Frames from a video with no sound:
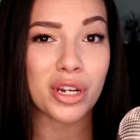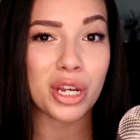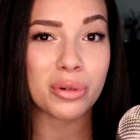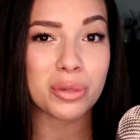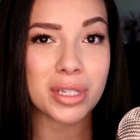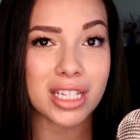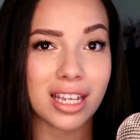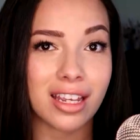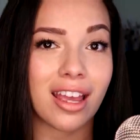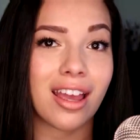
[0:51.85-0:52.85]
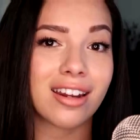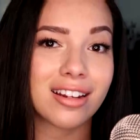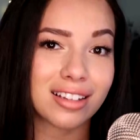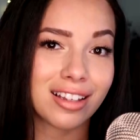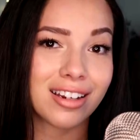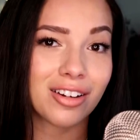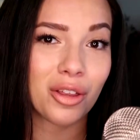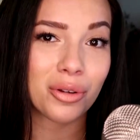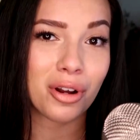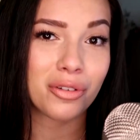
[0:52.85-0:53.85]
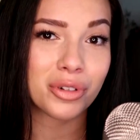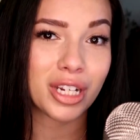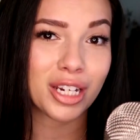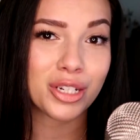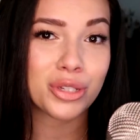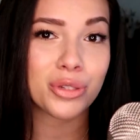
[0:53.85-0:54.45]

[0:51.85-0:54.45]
video is missing and I deleted all the raw footage.